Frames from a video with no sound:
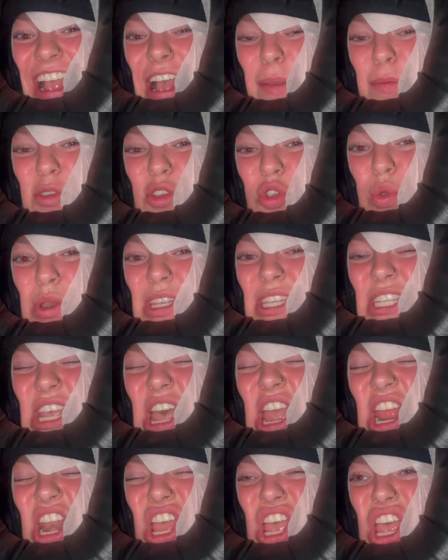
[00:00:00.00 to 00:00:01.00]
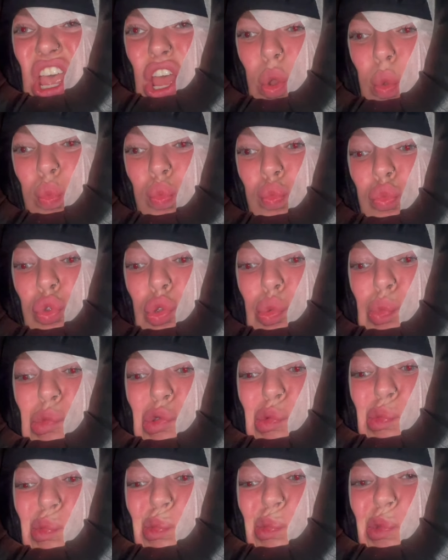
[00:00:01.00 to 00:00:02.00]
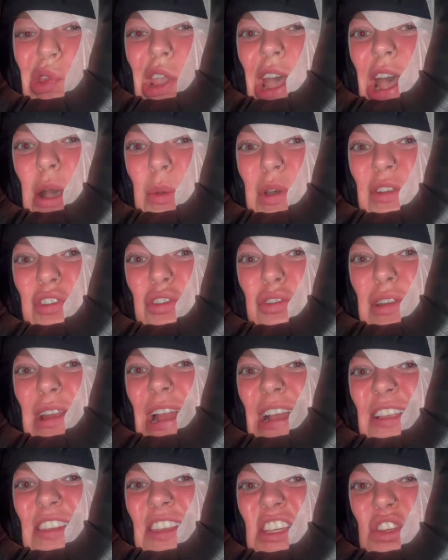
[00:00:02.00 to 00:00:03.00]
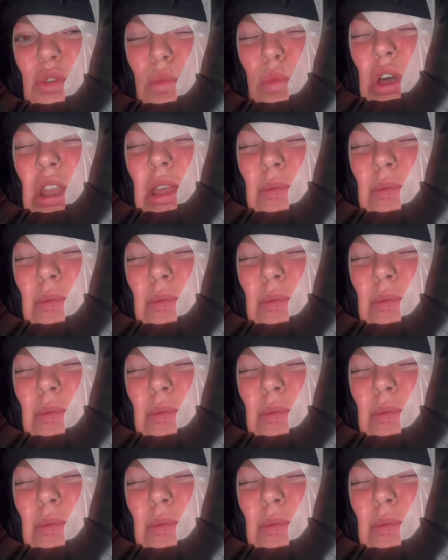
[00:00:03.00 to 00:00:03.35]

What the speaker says: I'm so excited. I went for relaxation one.